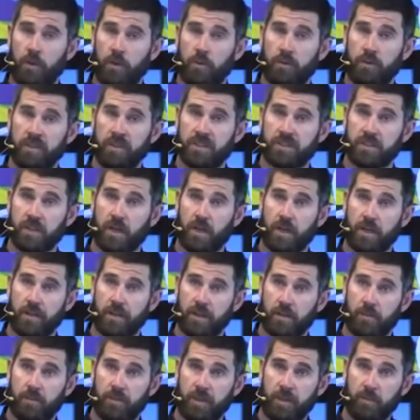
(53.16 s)
we saw
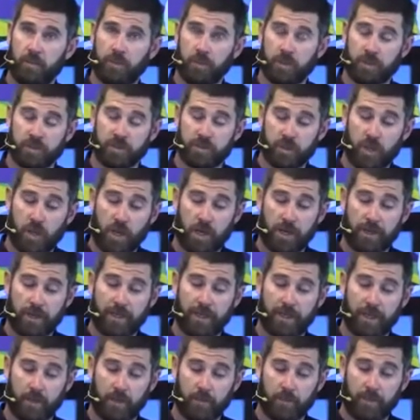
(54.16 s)
that people are
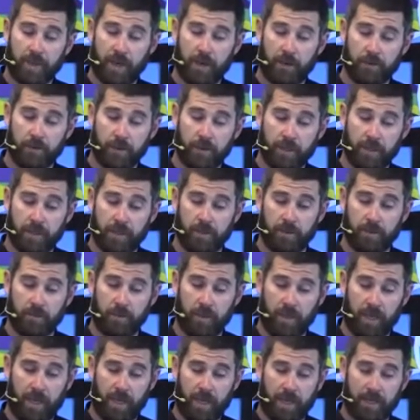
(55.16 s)
talking about him
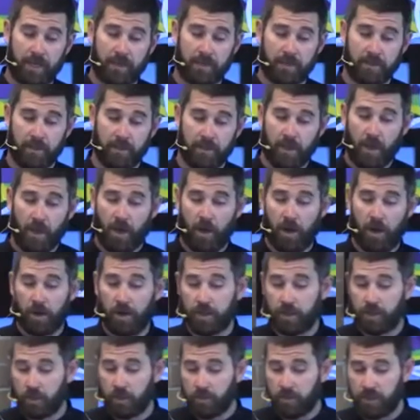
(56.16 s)
and
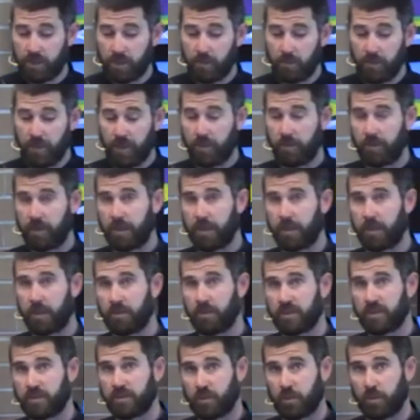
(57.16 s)
arguing about him.
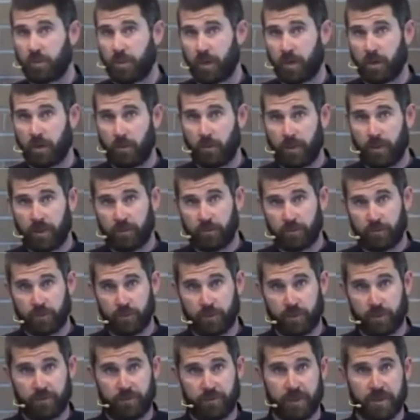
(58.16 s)
And so, partway through
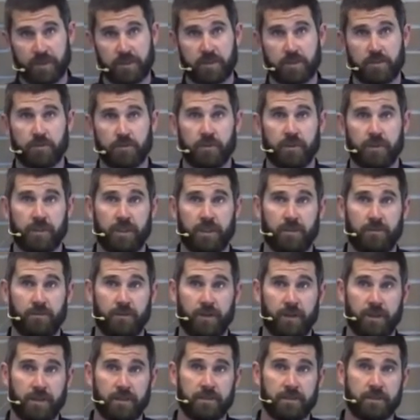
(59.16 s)
the festival, he
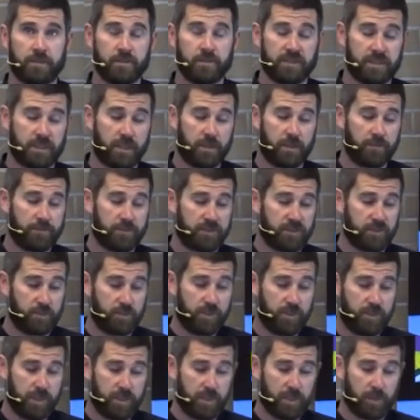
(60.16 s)
finds himself
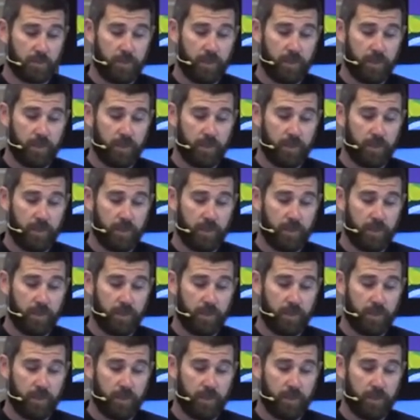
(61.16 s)
speaking